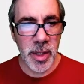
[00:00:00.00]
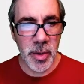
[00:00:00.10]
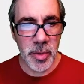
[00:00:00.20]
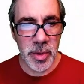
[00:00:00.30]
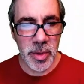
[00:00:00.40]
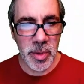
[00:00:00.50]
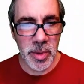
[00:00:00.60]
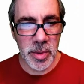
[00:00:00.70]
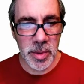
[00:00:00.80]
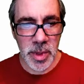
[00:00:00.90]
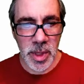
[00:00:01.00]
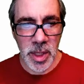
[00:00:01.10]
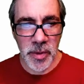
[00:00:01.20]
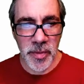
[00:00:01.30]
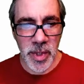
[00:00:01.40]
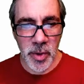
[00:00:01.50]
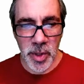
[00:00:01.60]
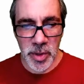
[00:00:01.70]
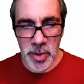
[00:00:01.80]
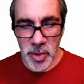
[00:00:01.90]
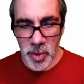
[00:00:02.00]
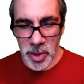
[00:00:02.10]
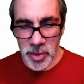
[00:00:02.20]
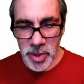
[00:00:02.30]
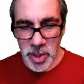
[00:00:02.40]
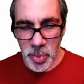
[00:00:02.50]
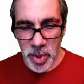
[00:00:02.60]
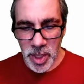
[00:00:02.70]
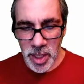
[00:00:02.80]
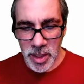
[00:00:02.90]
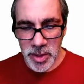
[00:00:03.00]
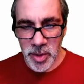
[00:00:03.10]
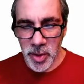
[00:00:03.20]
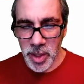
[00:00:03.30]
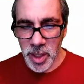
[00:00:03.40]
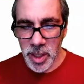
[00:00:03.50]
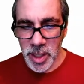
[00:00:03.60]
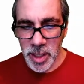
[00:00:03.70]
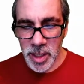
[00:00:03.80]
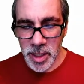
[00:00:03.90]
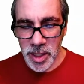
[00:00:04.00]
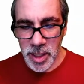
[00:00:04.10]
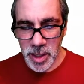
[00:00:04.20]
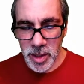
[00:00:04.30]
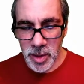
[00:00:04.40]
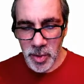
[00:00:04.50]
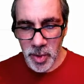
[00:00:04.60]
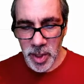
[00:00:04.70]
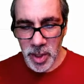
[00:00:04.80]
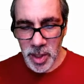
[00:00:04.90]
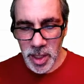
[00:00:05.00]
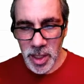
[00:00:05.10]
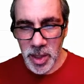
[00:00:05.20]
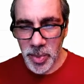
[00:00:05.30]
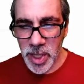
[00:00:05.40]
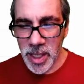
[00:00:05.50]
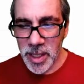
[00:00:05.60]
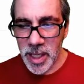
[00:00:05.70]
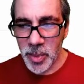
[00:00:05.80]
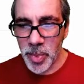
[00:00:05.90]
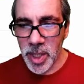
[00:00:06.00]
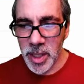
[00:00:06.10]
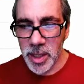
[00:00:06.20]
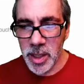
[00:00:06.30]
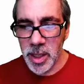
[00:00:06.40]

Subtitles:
if you go to your store, you'll see your products. So you can click on it here, or you can click on the Buy It Now button.